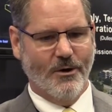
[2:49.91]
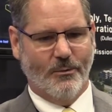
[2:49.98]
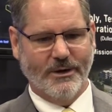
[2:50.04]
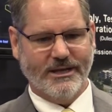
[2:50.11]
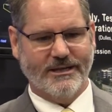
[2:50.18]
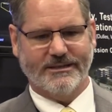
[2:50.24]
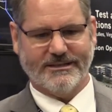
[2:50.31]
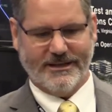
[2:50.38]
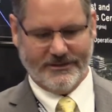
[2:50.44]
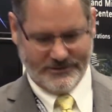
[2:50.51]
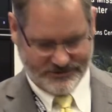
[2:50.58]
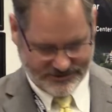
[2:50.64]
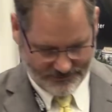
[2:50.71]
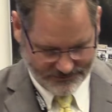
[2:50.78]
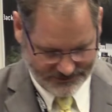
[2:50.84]
we can get down to
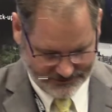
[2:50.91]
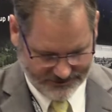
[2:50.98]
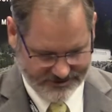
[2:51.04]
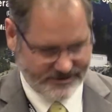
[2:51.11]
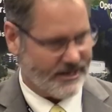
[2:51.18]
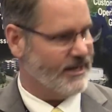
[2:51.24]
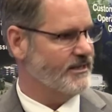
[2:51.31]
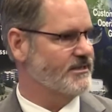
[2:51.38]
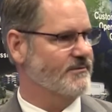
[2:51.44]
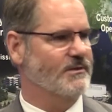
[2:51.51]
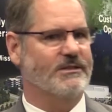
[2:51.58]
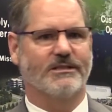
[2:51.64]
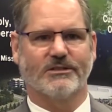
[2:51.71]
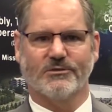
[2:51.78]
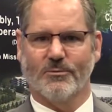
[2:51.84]
something the size of a
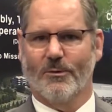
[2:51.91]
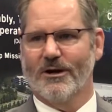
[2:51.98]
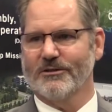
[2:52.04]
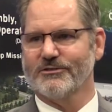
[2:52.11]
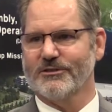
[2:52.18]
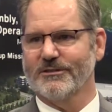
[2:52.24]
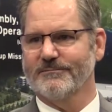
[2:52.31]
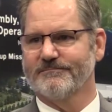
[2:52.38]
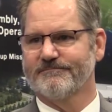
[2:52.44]
dishwasher.